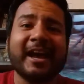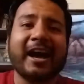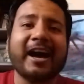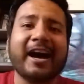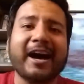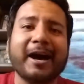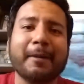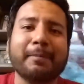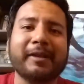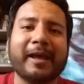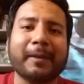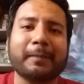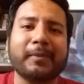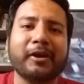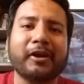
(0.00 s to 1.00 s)

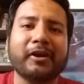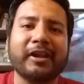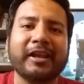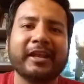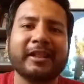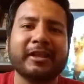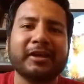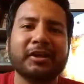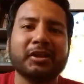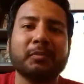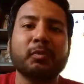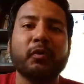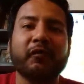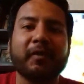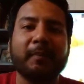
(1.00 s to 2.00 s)
Blackbeard in the
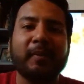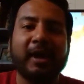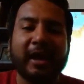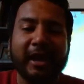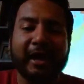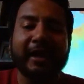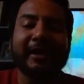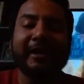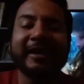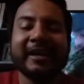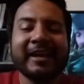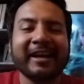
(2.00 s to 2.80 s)
movie Pan.